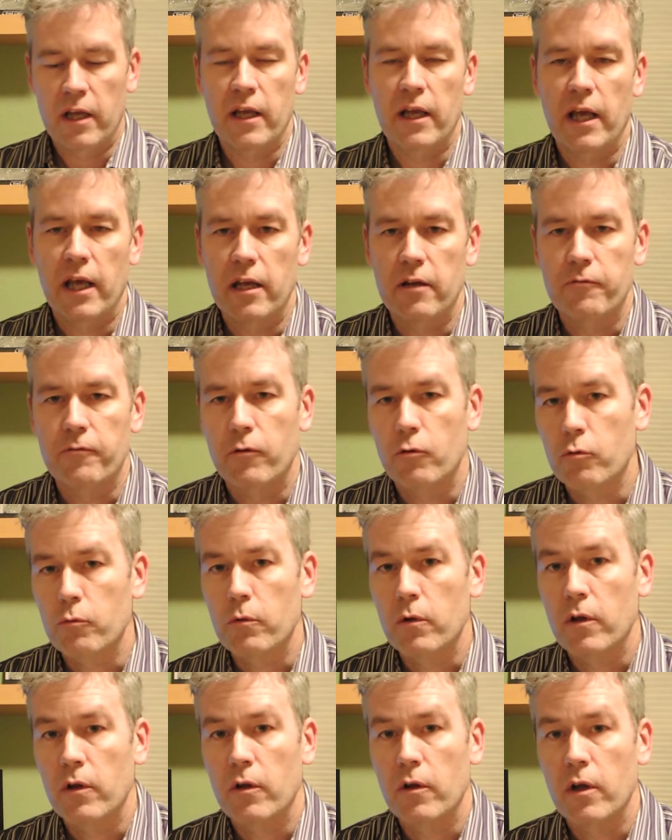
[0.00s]
And
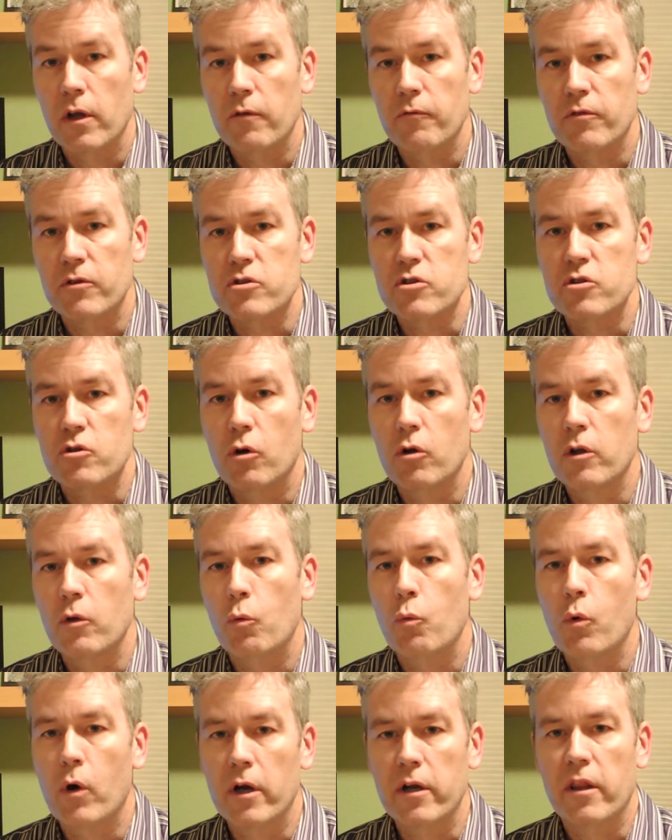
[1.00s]
if there's only
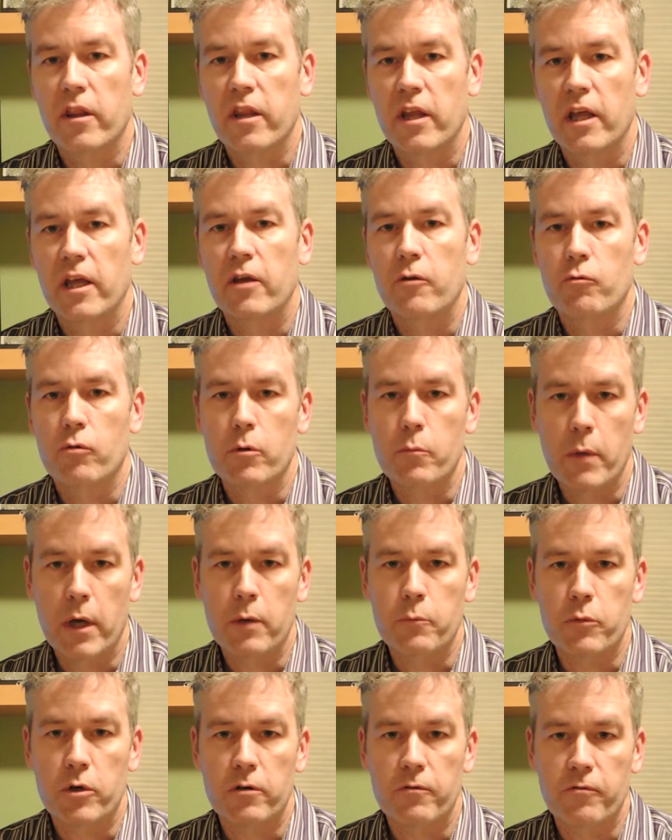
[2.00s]
one thing you
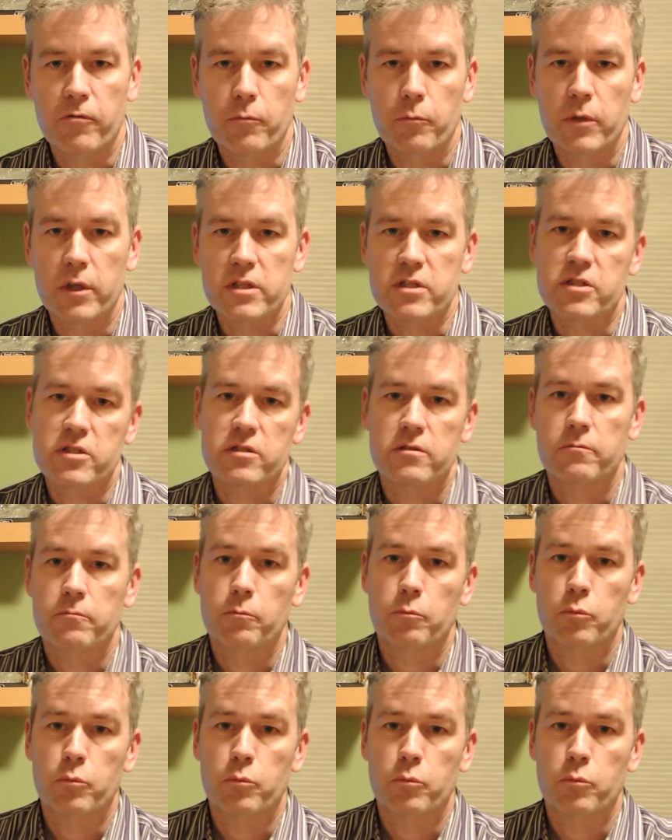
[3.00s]
remember from this